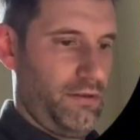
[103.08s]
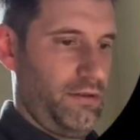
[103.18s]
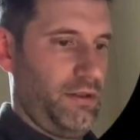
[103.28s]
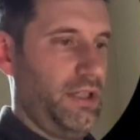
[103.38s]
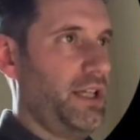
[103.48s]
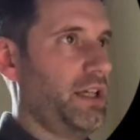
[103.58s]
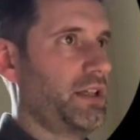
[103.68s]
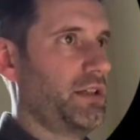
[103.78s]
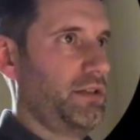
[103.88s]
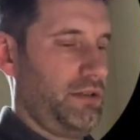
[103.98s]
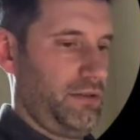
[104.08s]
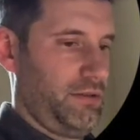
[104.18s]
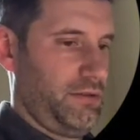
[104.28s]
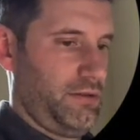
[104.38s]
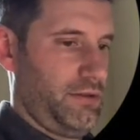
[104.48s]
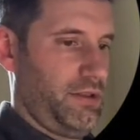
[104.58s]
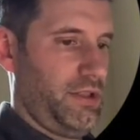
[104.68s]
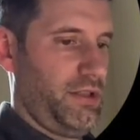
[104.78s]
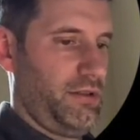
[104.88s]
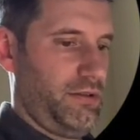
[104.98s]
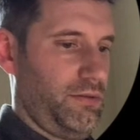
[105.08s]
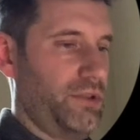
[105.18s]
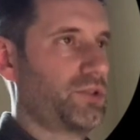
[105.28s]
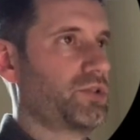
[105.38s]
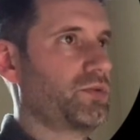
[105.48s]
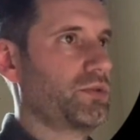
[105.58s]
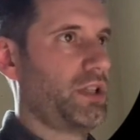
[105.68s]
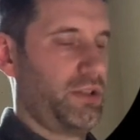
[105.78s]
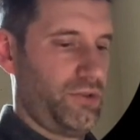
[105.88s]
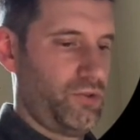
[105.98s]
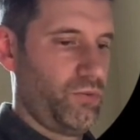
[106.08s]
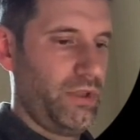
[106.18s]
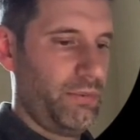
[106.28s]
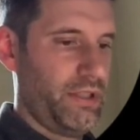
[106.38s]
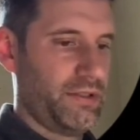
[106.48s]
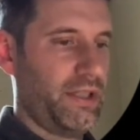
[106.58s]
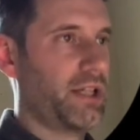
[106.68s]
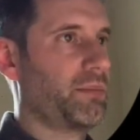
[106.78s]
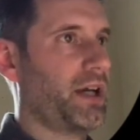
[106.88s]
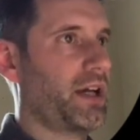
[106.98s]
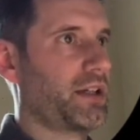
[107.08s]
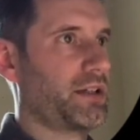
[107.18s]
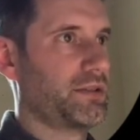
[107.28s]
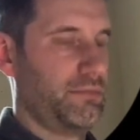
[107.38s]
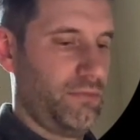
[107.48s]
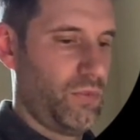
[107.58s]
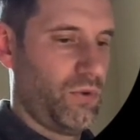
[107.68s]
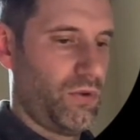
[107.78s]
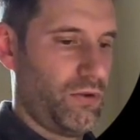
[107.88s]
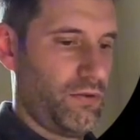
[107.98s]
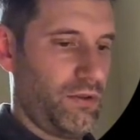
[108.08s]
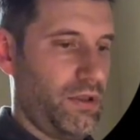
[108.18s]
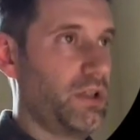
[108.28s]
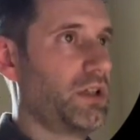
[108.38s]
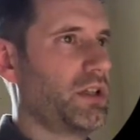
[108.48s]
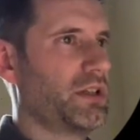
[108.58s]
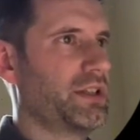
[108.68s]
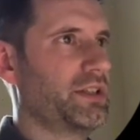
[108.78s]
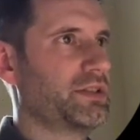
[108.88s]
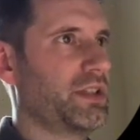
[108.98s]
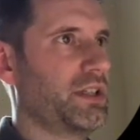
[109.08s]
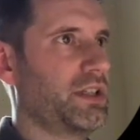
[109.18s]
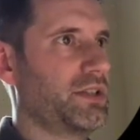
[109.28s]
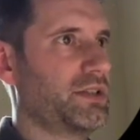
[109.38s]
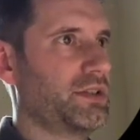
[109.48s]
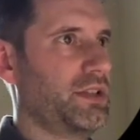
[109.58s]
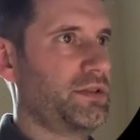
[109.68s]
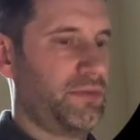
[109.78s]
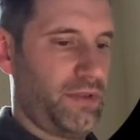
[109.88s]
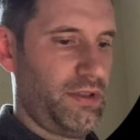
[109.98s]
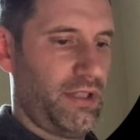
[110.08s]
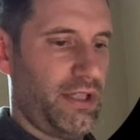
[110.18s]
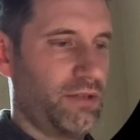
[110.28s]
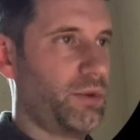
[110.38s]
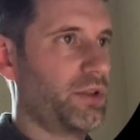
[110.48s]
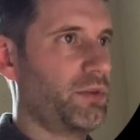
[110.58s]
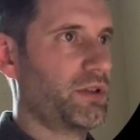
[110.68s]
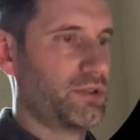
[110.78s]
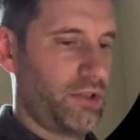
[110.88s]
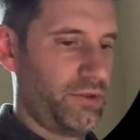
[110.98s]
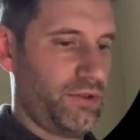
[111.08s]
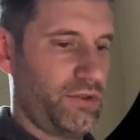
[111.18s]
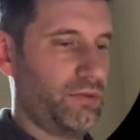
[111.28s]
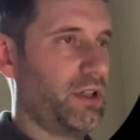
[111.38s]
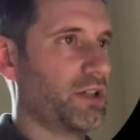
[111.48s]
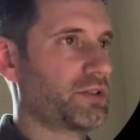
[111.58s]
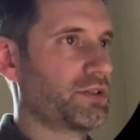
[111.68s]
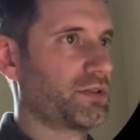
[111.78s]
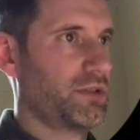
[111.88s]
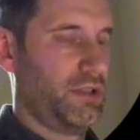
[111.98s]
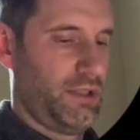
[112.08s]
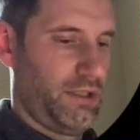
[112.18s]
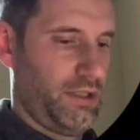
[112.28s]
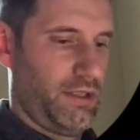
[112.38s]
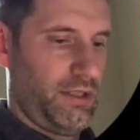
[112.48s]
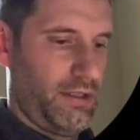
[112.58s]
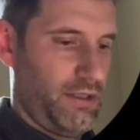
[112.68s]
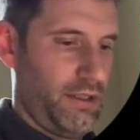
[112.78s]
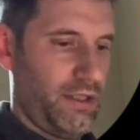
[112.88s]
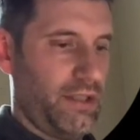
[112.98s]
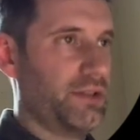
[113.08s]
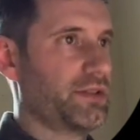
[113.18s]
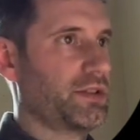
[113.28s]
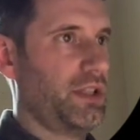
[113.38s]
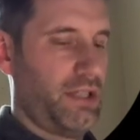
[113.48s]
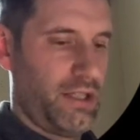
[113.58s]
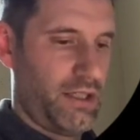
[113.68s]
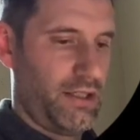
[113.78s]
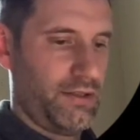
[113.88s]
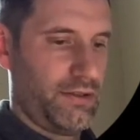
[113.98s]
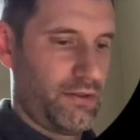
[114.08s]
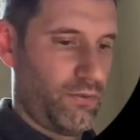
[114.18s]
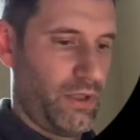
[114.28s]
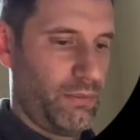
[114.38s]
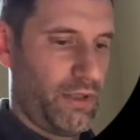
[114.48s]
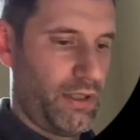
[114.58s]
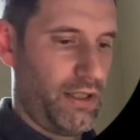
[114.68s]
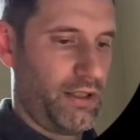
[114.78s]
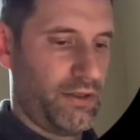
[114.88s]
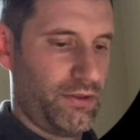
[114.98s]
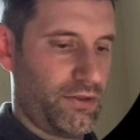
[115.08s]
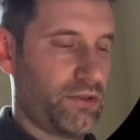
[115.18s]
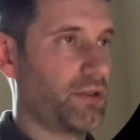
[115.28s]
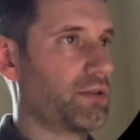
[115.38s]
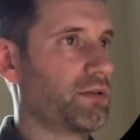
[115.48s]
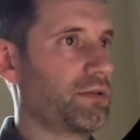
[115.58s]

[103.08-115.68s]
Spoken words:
Leg, and then on a kind of sweep this leg back more. This is his front leg, well, the one's closest to us is his weight-bearing leg, so